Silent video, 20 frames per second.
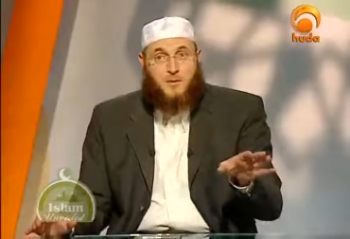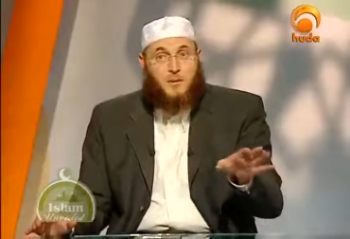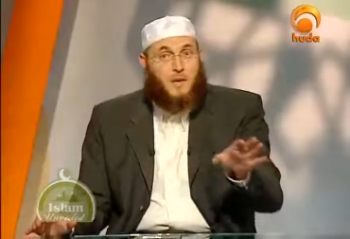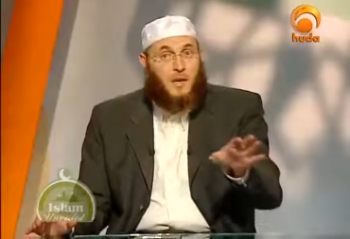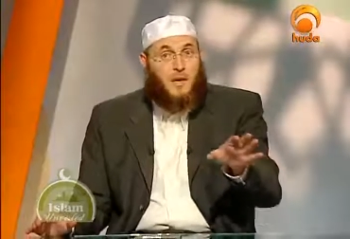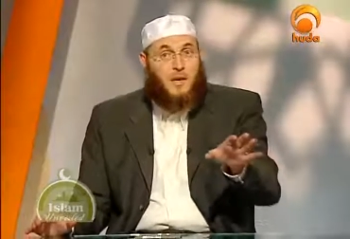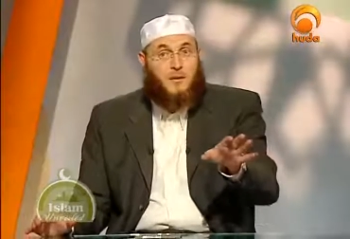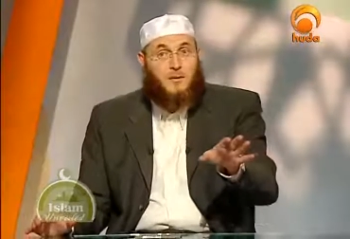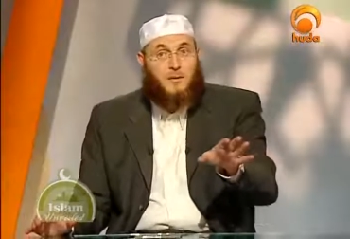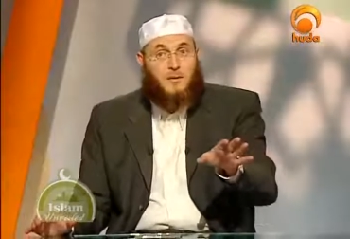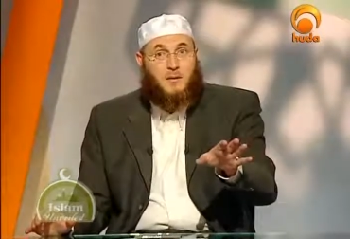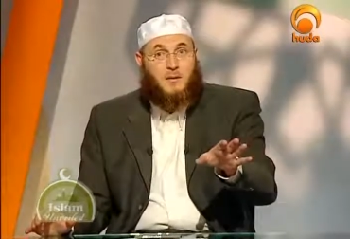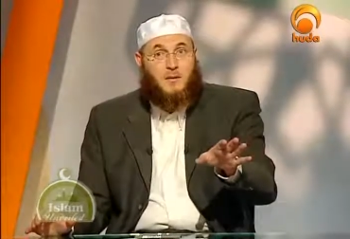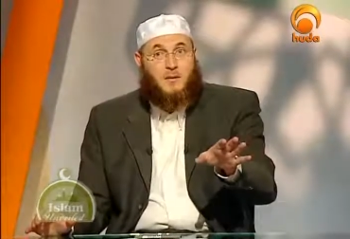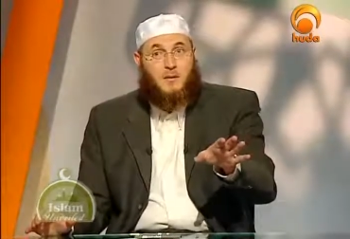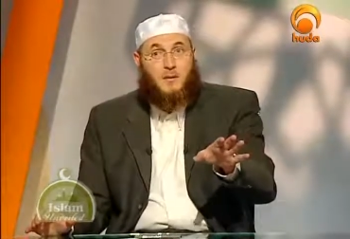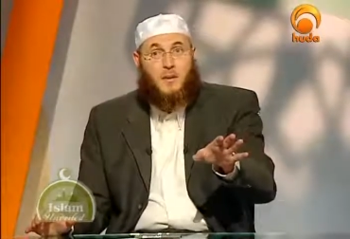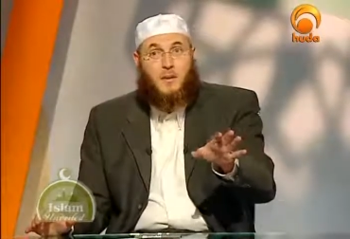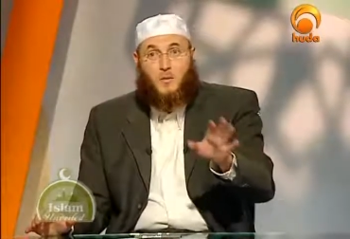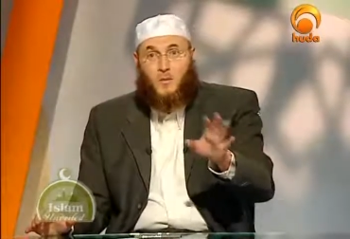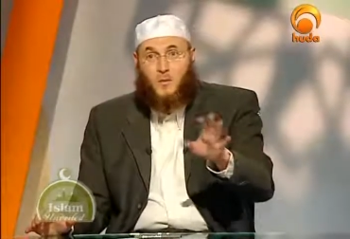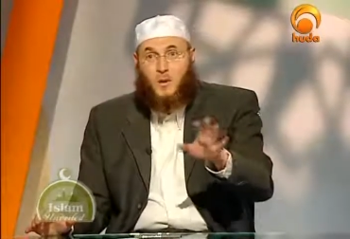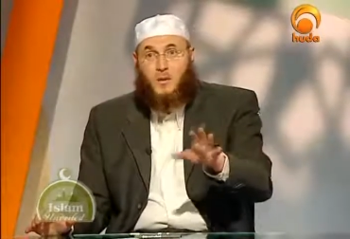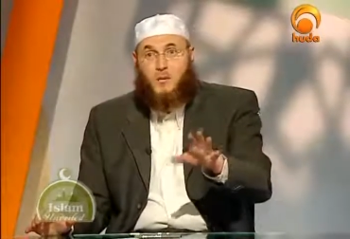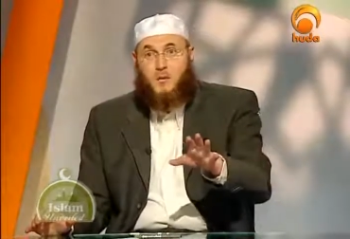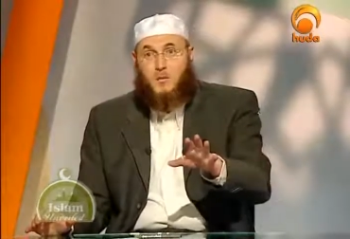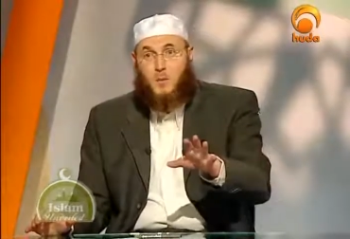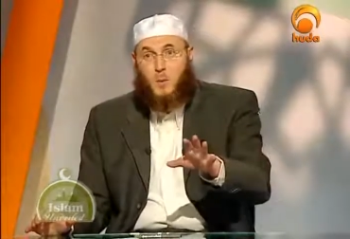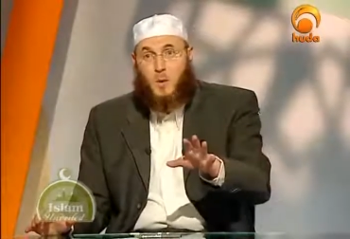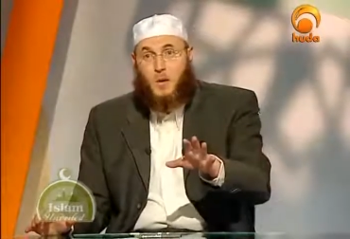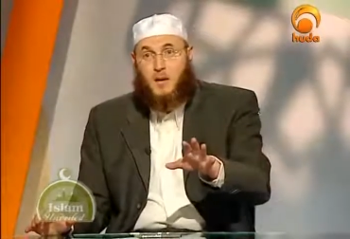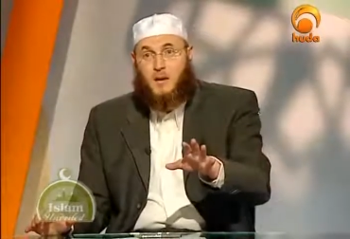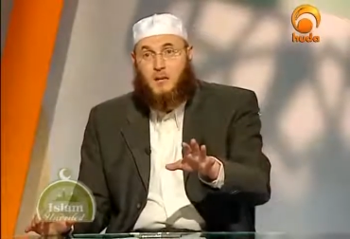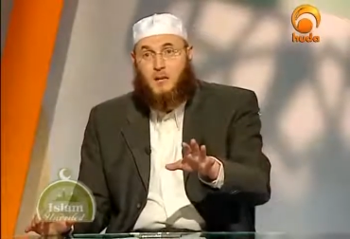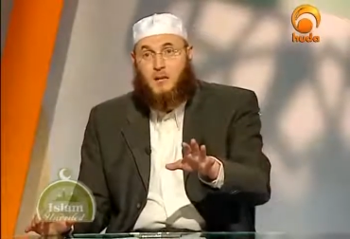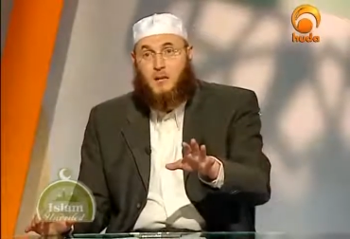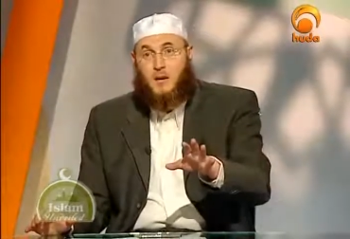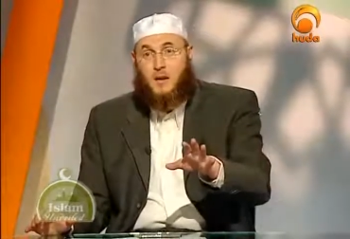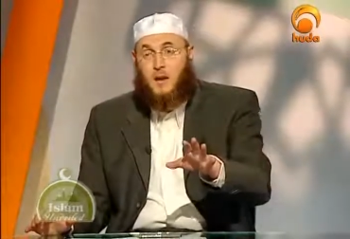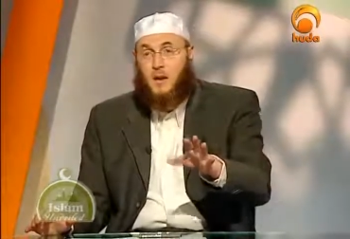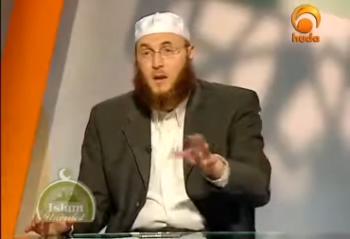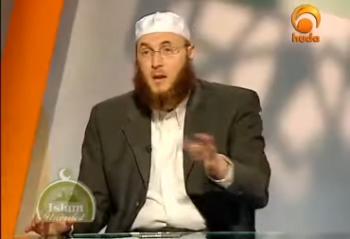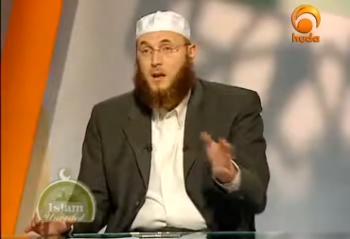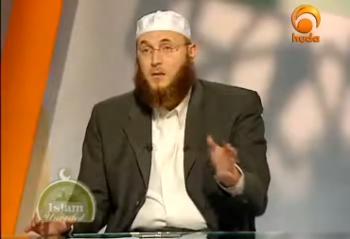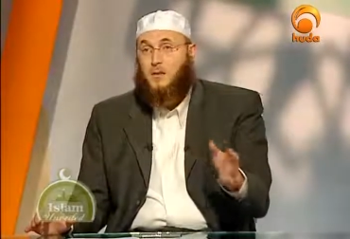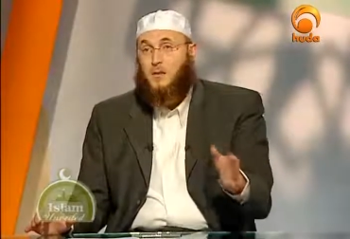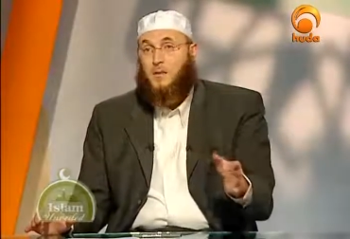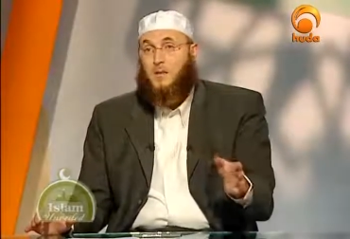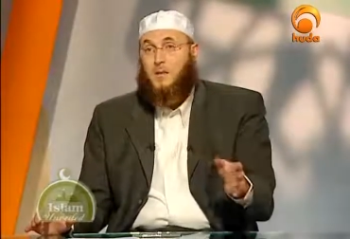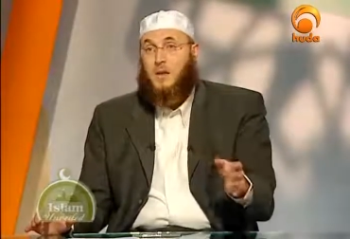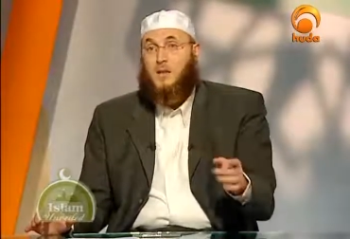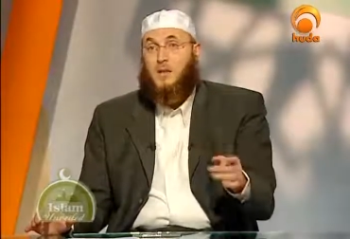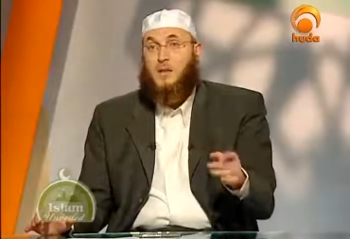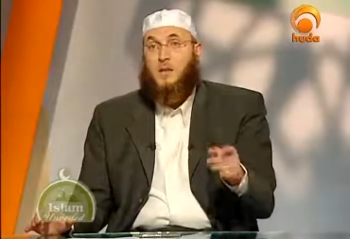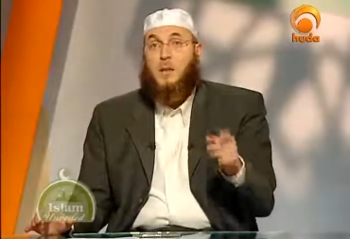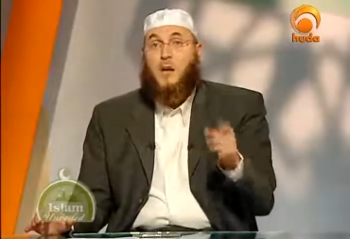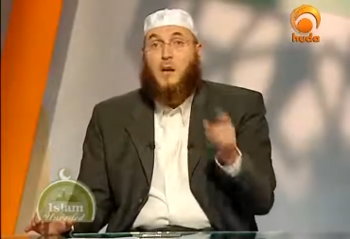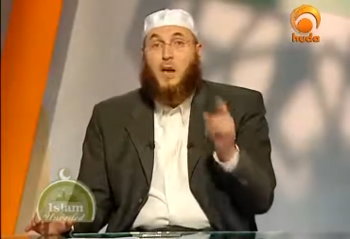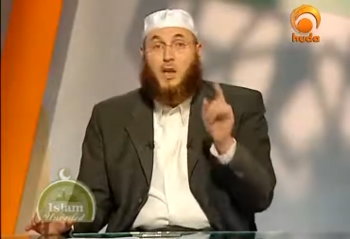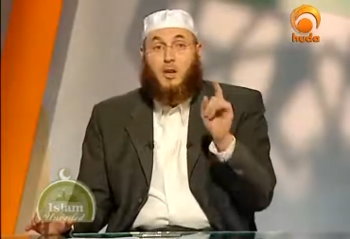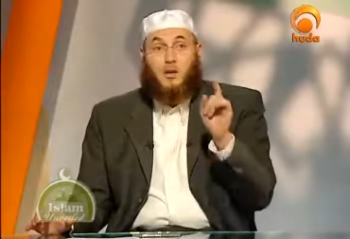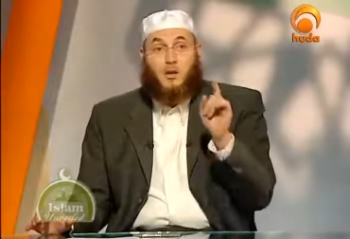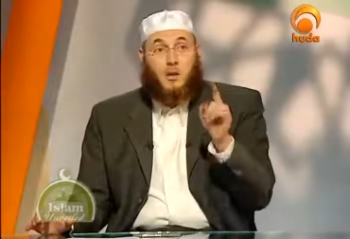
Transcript: For instance, in one place, Allah the Almighty